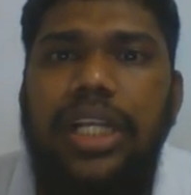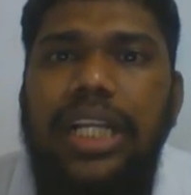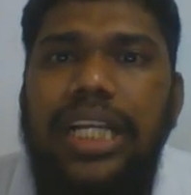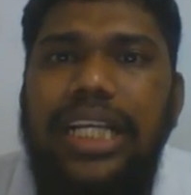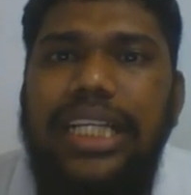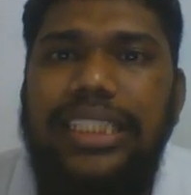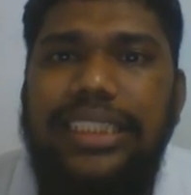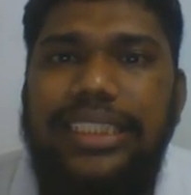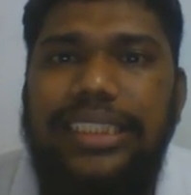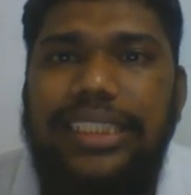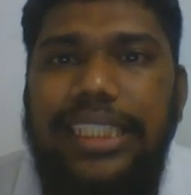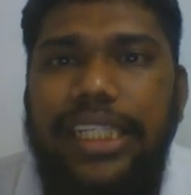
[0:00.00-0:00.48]

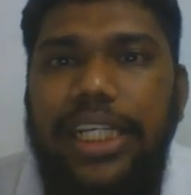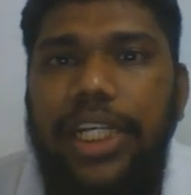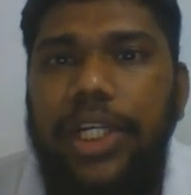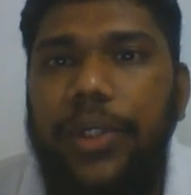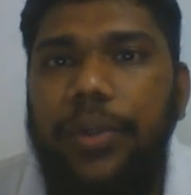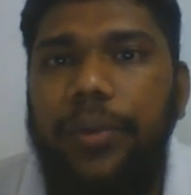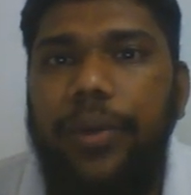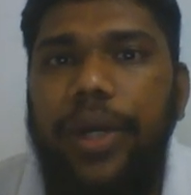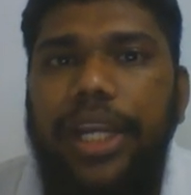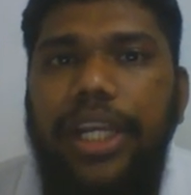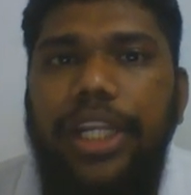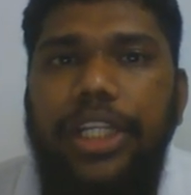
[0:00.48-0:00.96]

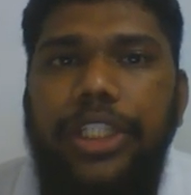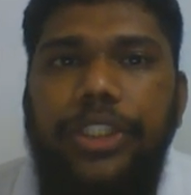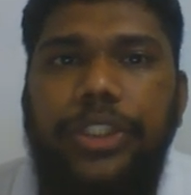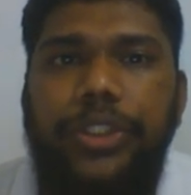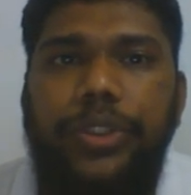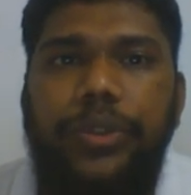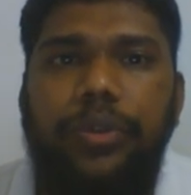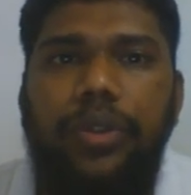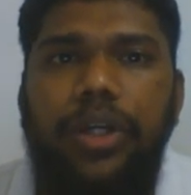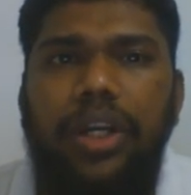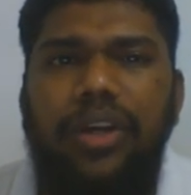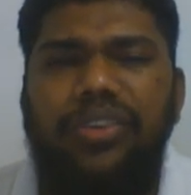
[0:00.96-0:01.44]
Cl2 and
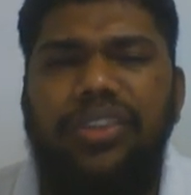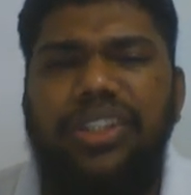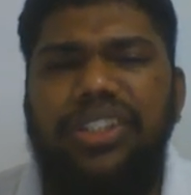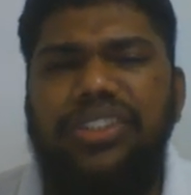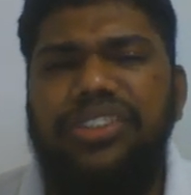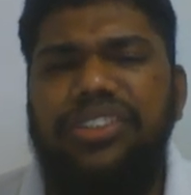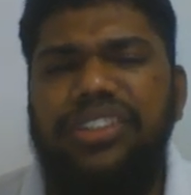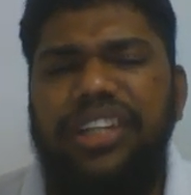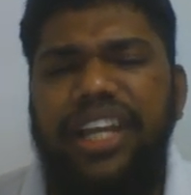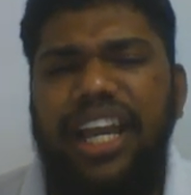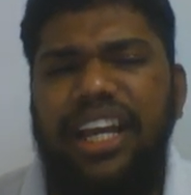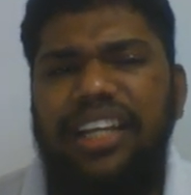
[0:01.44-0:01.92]
H2O. Now
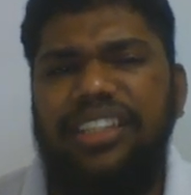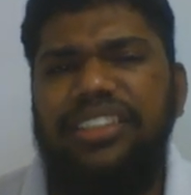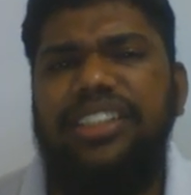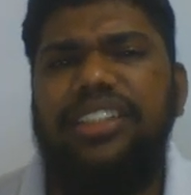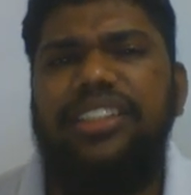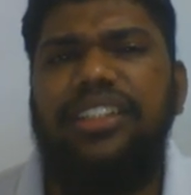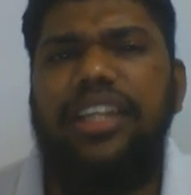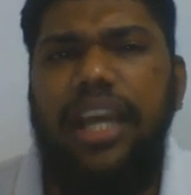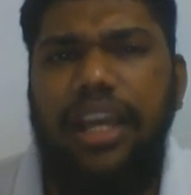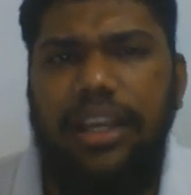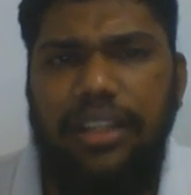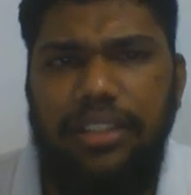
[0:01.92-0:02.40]
this
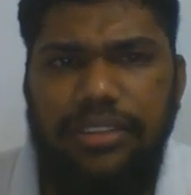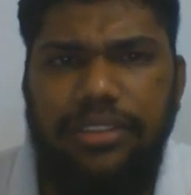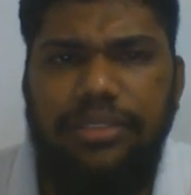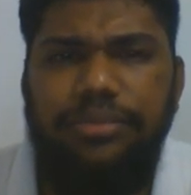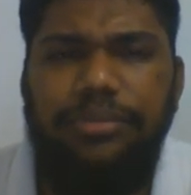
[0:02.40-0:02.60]
reaction has